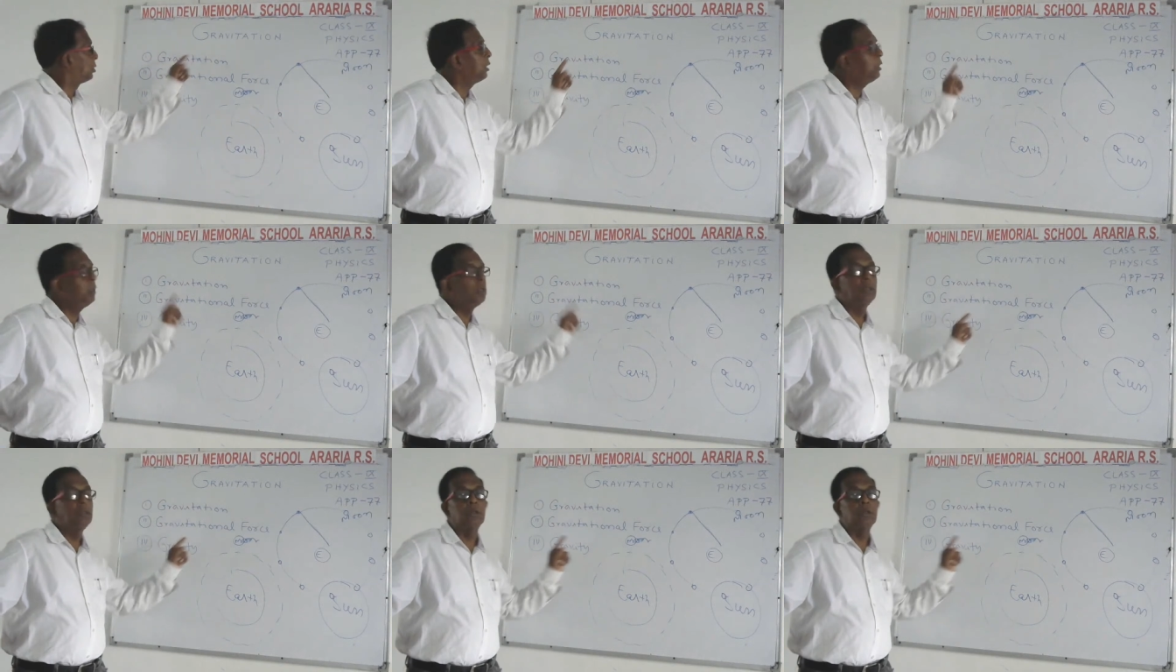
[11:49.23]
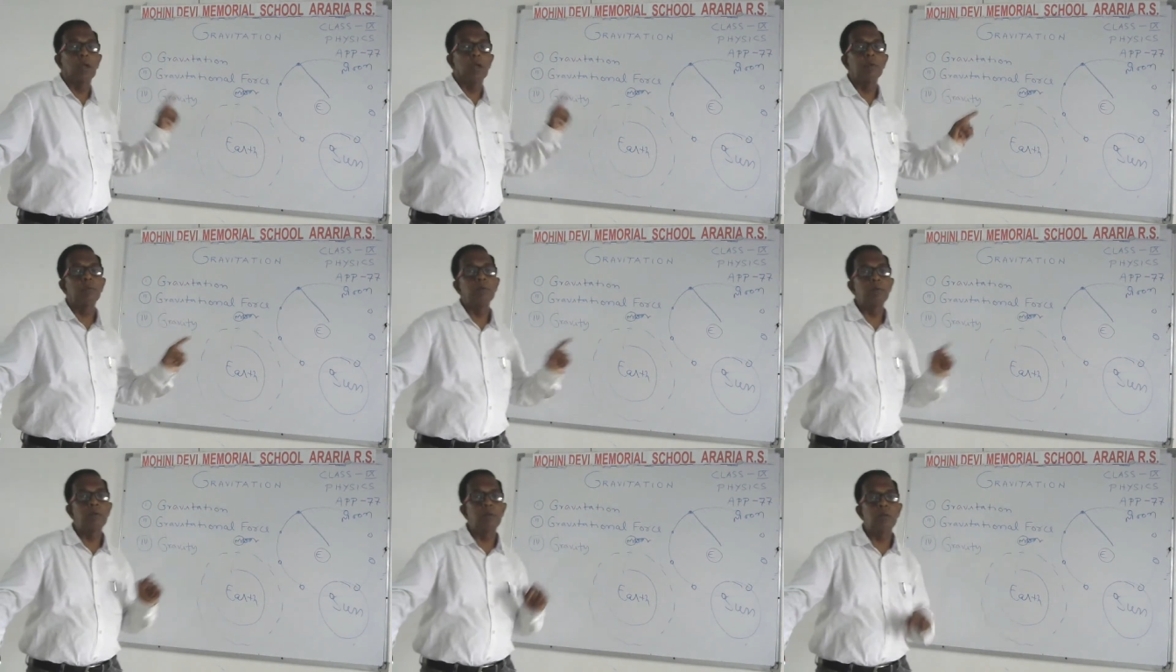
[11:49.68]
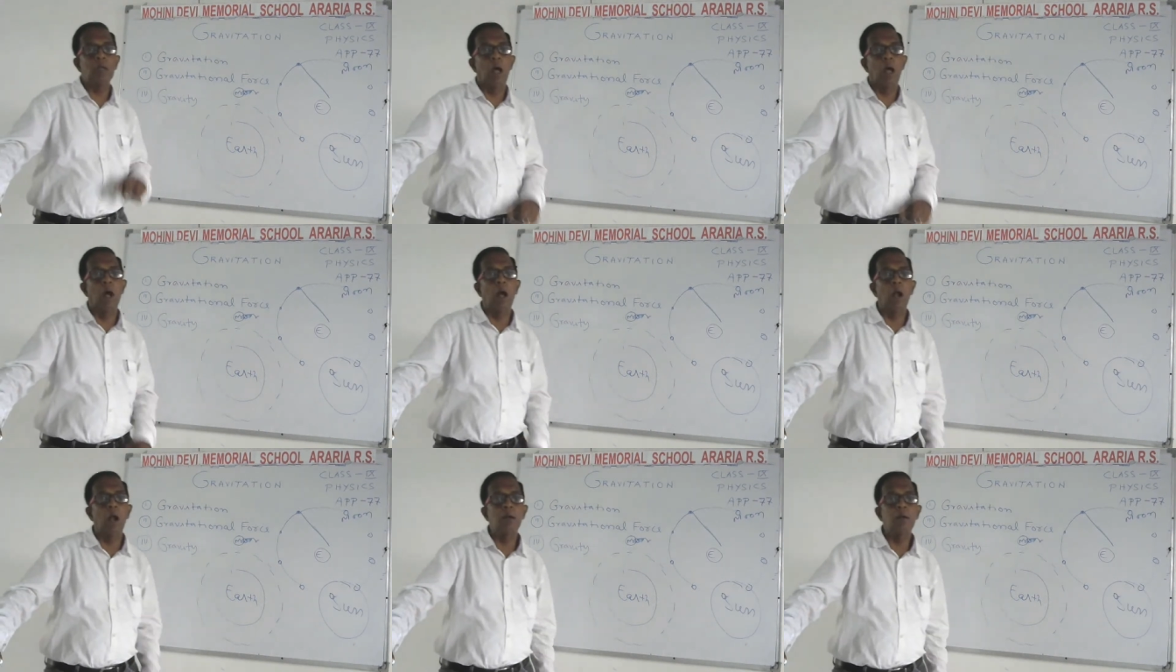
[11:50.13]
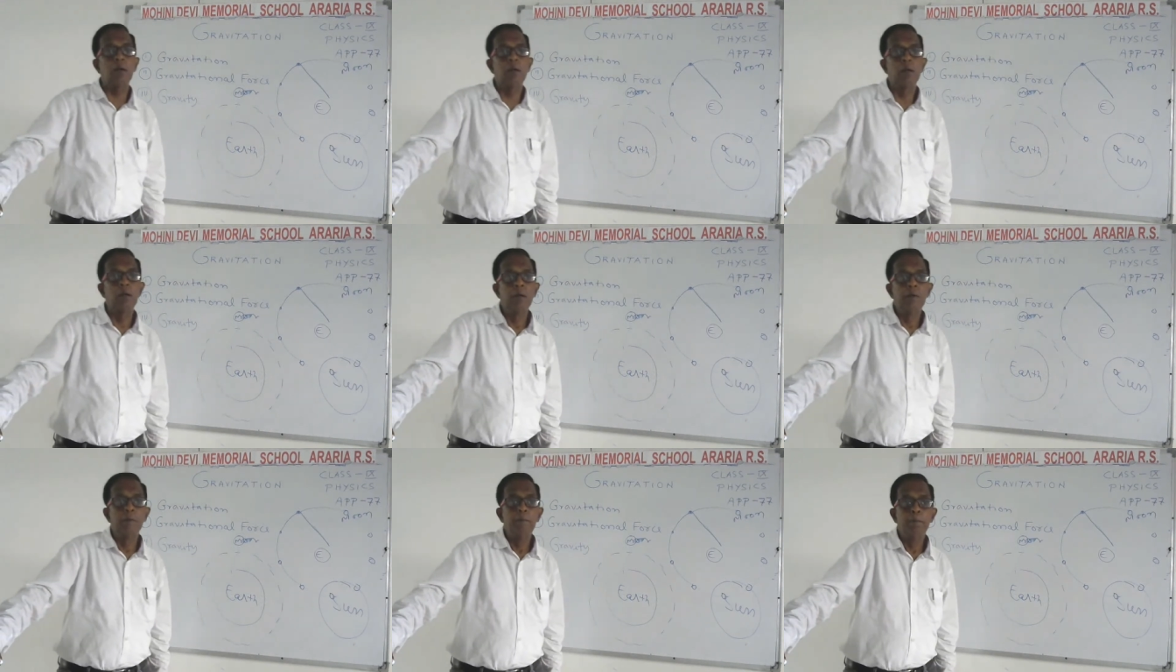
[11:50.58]
three terms are
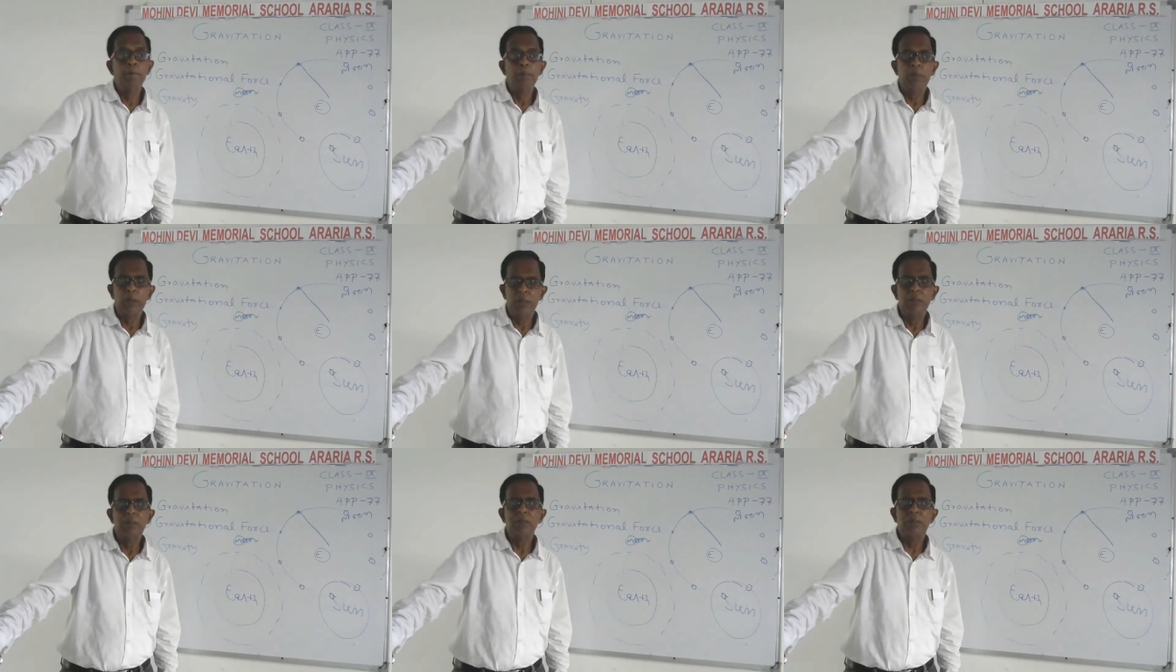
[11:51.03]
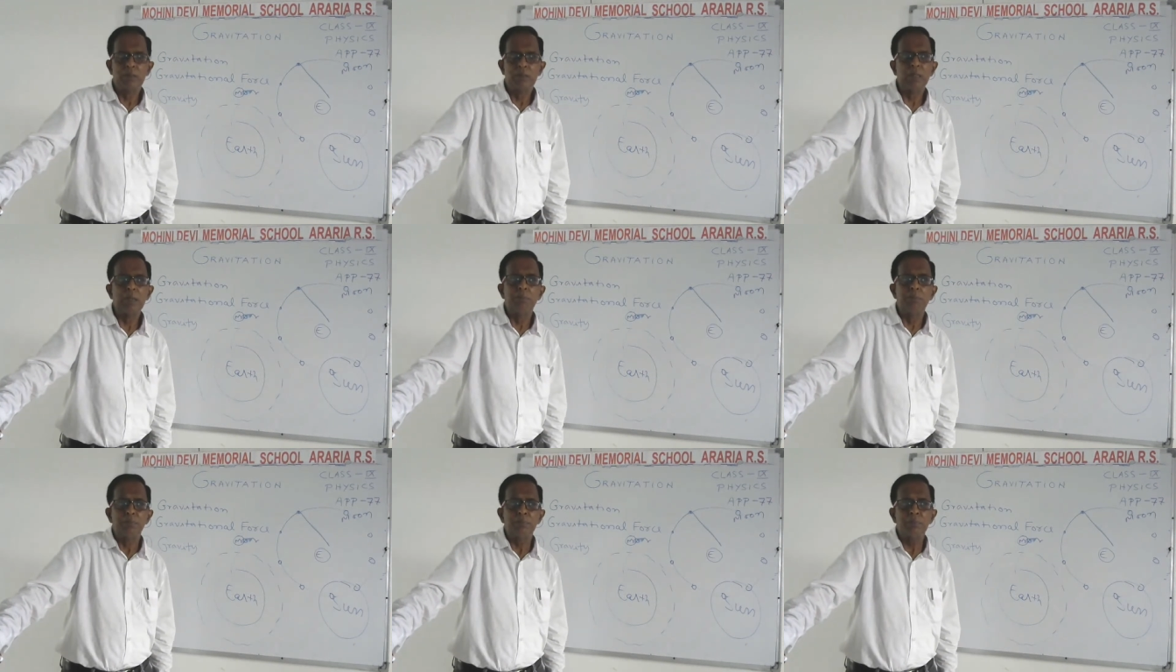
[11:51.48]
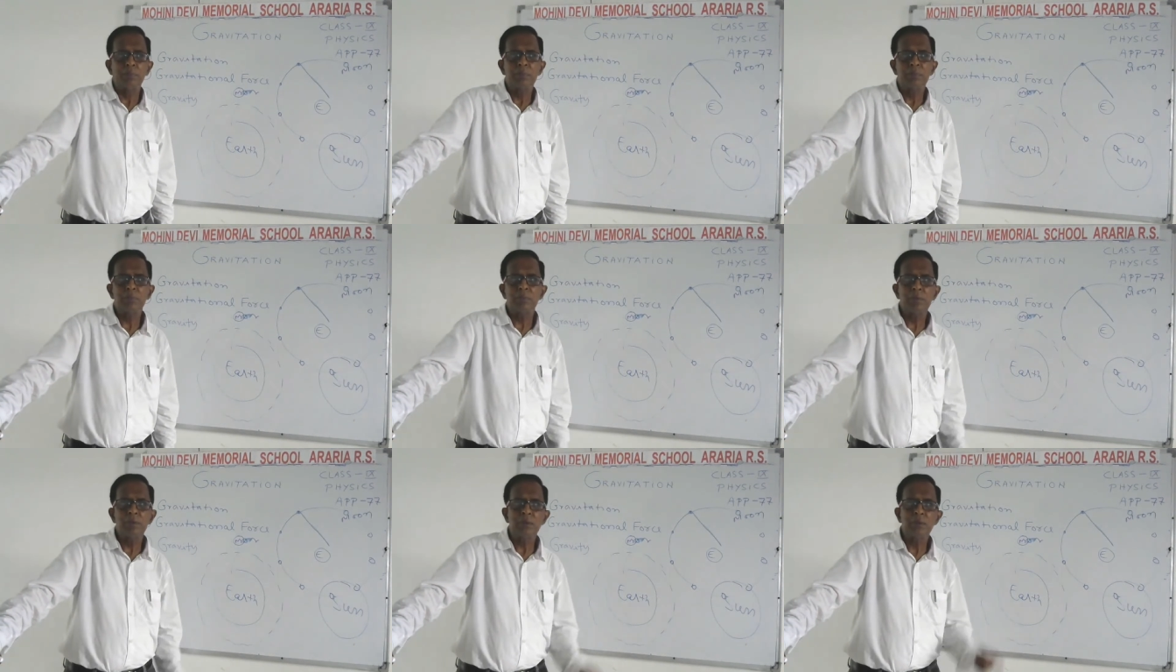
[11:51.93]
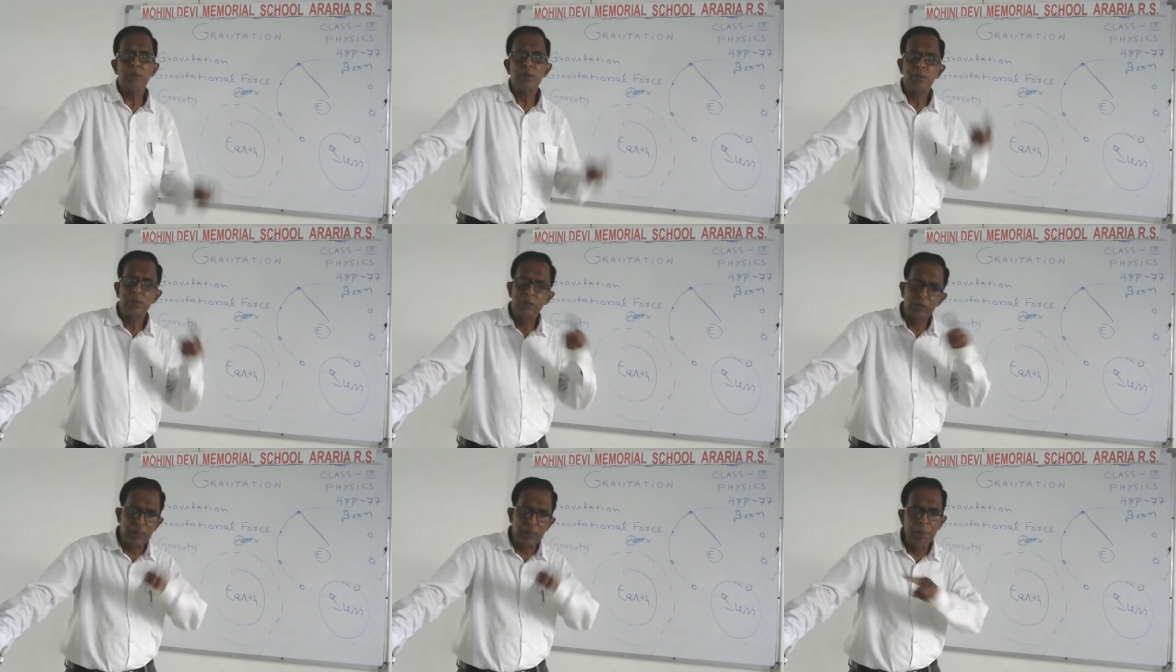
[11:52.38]

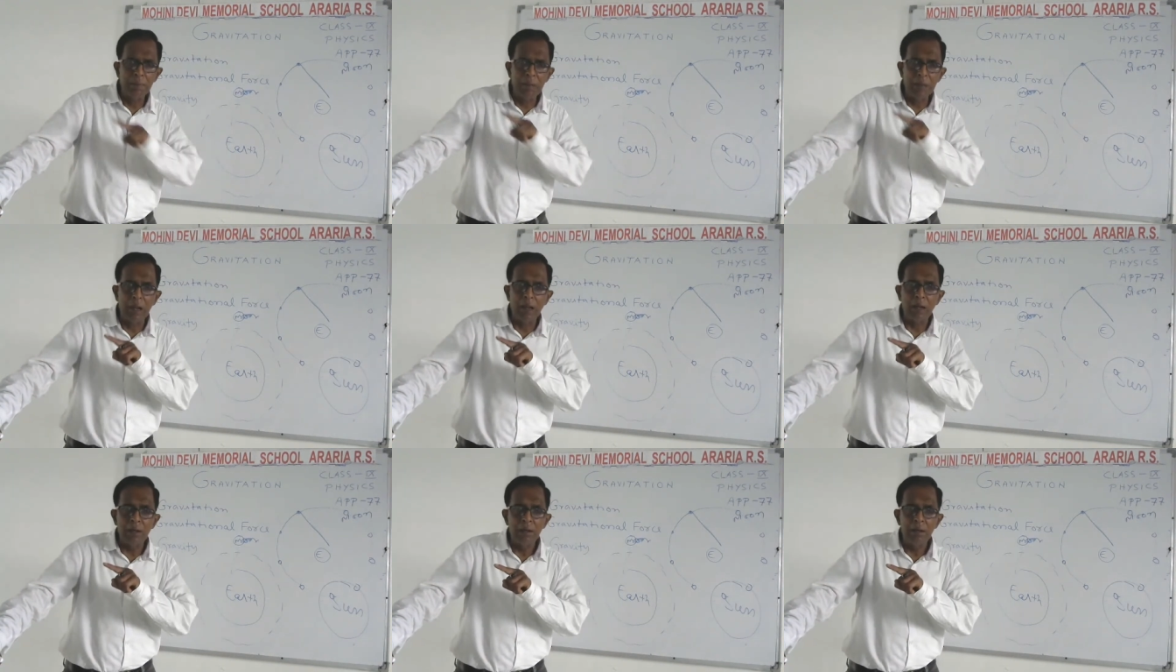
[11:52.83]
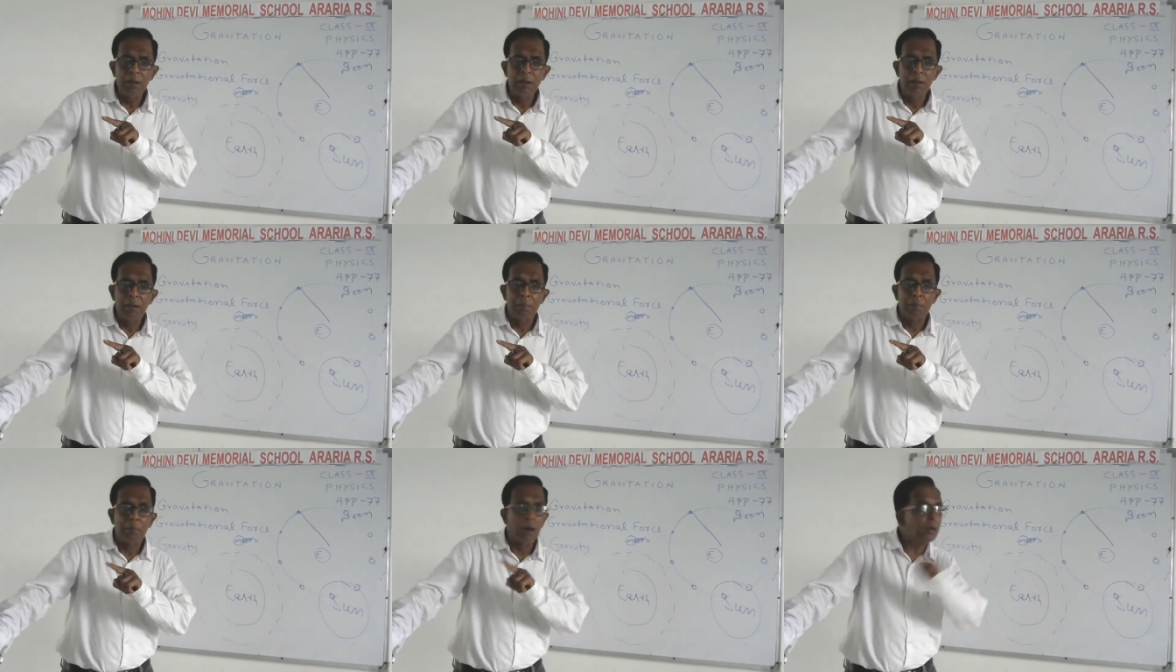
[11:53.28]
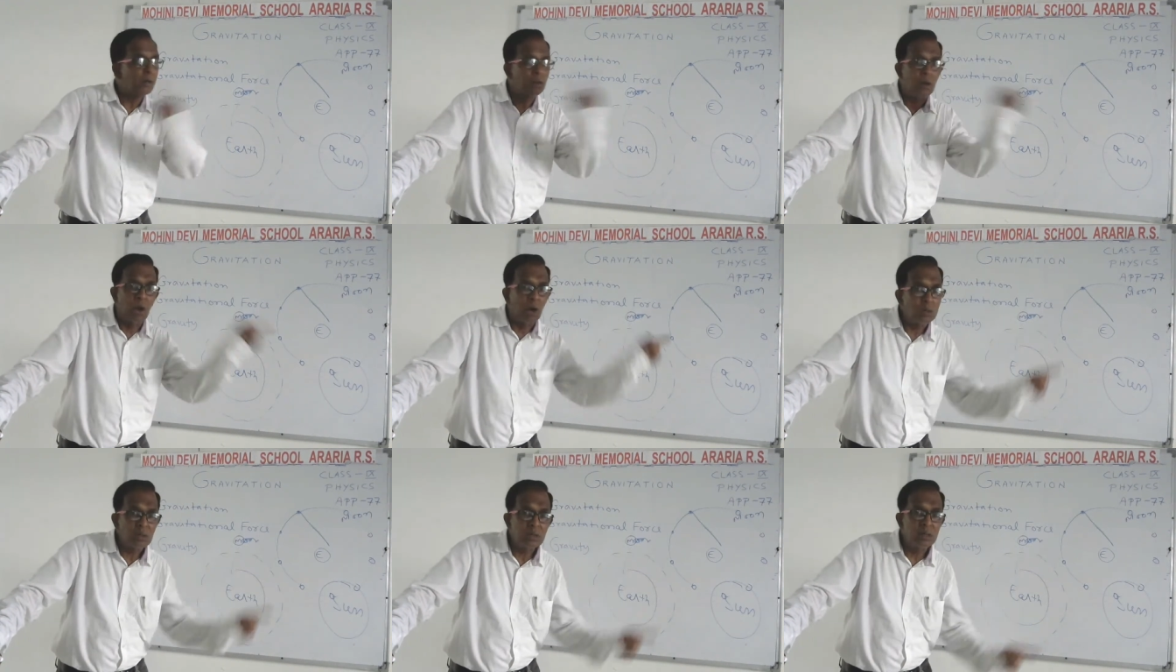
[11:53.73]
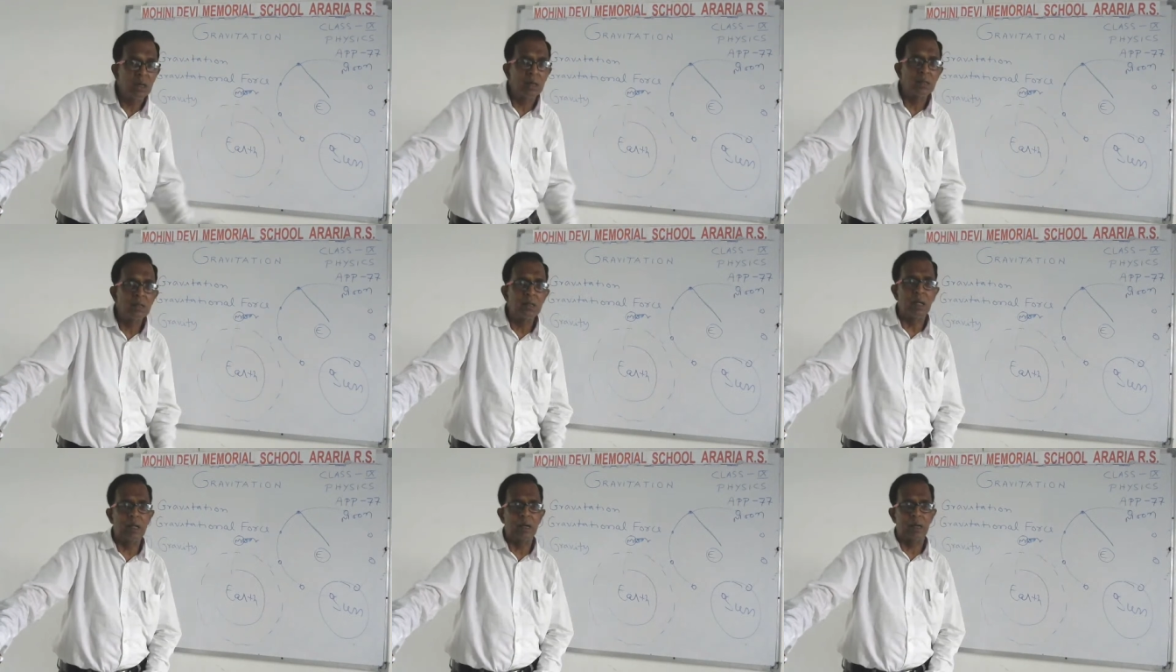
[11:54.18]
similar but not
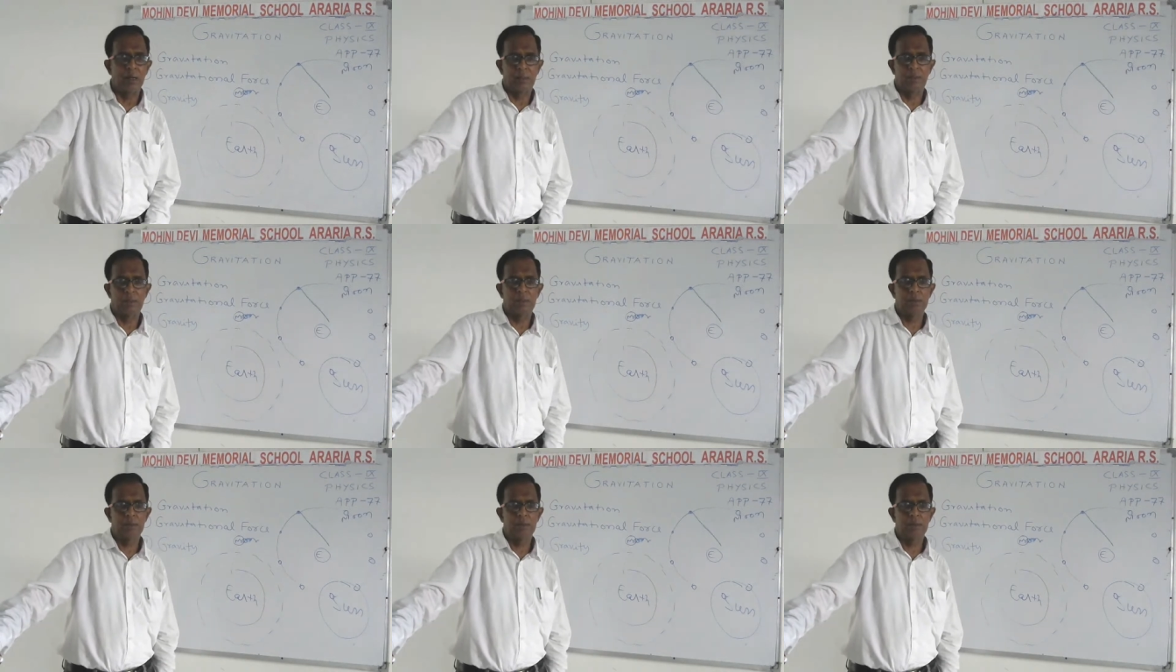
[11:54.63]
concurrent.